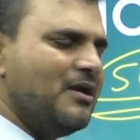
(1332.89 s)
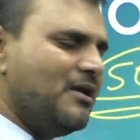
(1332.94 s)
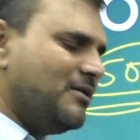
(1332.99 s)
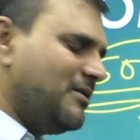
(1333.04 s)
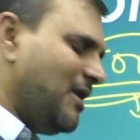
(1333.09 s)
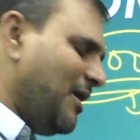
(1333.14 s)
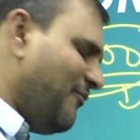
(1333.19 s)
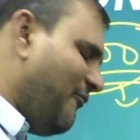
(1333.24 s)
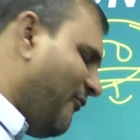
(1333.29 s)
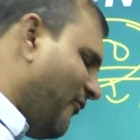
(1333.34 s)

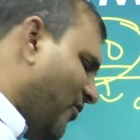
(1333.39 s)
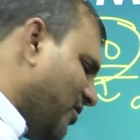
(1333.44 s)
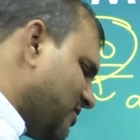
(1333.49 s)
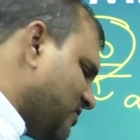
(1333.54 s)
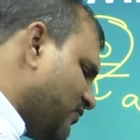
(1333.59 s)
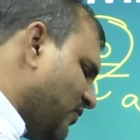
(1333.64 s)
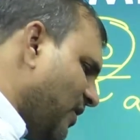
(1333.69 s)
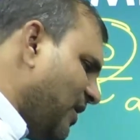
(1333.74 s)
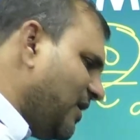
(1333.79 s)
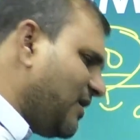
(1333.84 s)
They
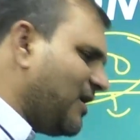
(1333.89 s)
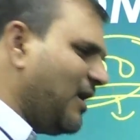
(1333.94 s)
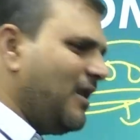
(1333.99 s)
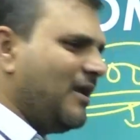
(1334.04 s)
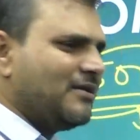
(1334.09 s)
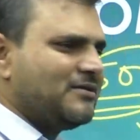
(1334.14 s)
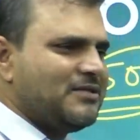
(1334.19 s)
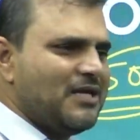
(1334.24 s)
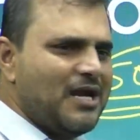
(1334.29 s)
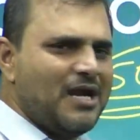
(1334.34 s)
forcefully
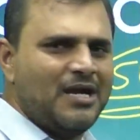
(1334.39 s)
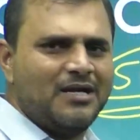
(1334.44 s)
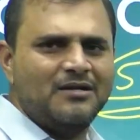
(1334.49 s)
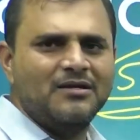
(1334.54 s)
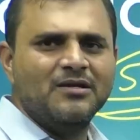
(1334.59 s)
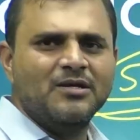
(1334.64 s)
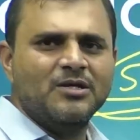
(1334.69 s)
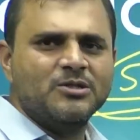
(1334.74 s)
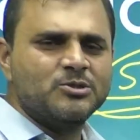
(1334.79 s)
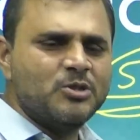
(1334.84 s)
collected,
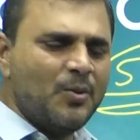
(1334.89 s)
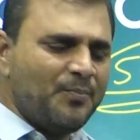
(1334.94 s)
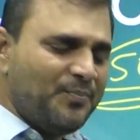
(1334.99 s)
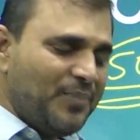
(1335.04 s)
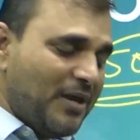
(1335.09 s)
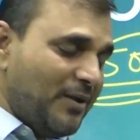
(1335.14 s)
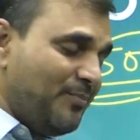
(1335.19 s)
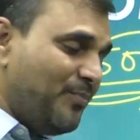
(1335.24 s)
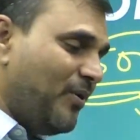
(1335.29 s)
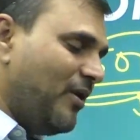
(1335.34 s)
so
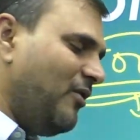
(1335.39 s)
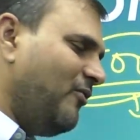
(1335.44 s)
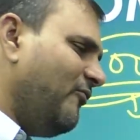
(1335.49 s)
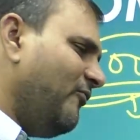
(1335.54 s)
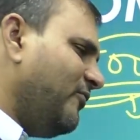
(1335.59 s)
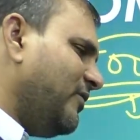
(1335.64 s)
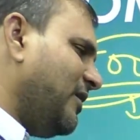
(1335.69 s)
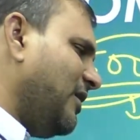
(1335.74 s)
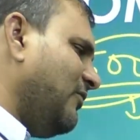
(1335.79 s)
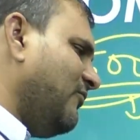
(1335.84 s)

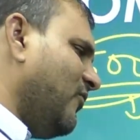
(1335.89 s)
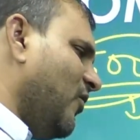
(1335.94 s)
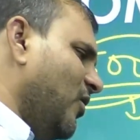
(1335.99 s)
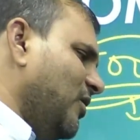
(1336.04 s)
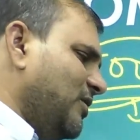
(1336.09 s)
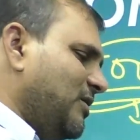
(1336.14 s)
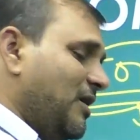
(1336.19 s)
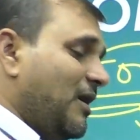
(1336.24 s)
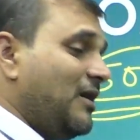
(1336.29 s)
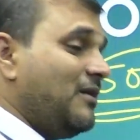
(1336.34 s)
people
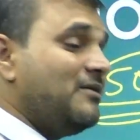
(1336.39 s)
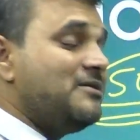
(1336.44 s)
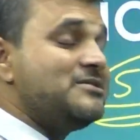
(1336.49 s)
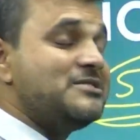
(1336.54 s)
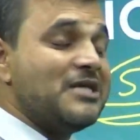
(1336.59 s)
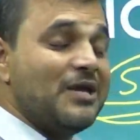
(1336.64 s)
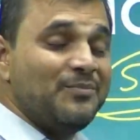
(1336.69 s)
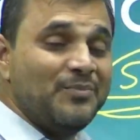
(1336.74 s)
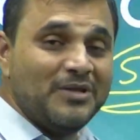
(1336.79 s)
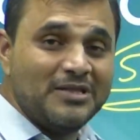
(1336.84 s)
revolted.
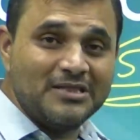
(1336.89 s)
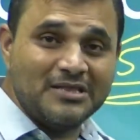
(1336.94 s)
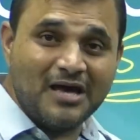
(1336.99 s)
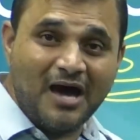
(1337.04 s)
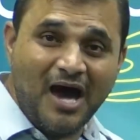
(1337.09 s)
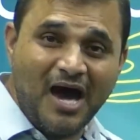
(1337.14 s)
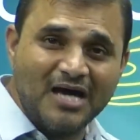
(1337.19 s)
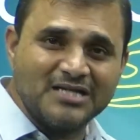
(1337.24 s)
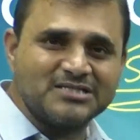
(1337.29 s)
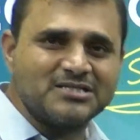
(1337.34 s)

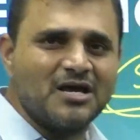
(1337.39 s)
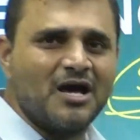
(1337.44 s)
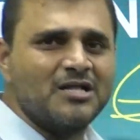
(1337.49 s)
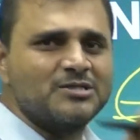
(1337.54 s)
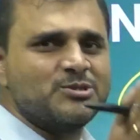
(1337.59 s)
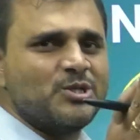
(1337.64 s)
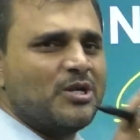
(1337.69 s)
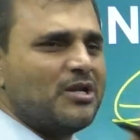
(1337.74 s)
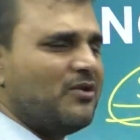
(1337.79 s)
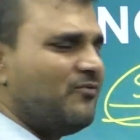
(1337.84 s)
Jamindars
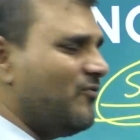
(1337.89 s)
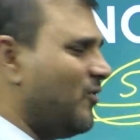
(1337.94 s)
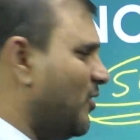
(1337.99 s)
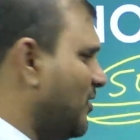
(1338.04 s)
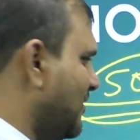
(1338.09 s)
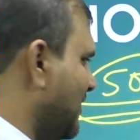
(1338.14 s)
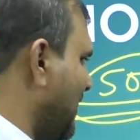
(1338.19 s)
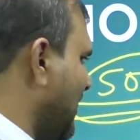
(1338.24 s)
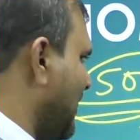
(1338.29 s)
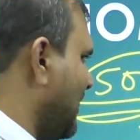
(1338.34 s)
also
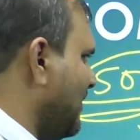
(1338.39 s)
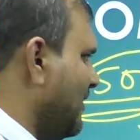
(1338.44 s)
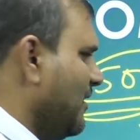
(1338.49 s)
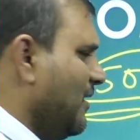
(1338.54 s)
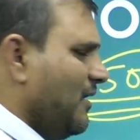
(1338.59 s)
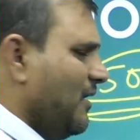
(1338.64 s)
revolted.